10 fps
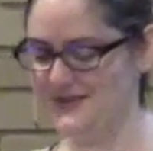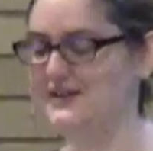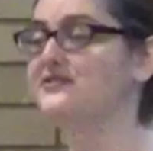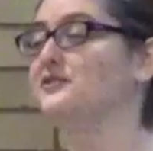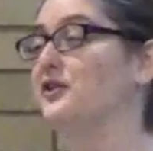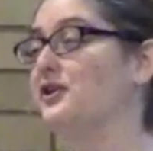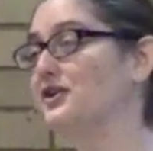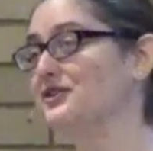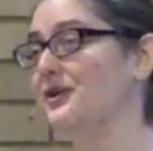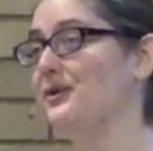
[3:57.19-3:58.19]
And if you've
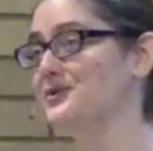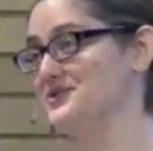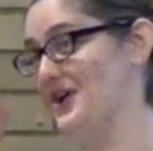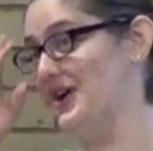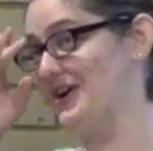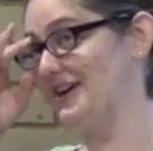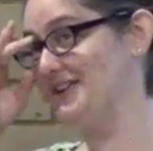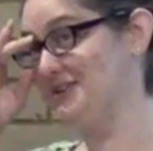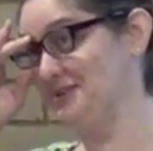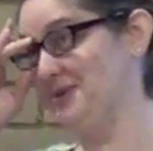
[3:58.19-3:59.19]
heard the whole
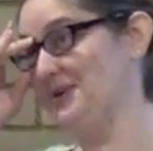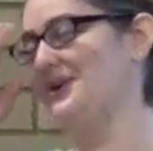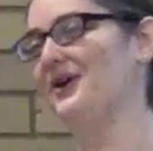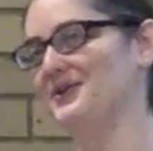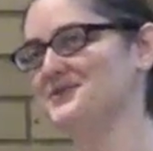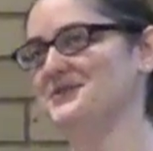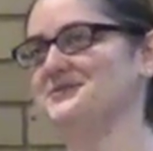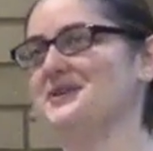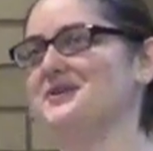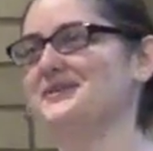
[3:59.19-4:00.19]
song, you would also
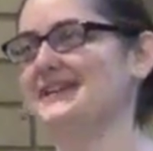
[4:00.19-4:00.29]
know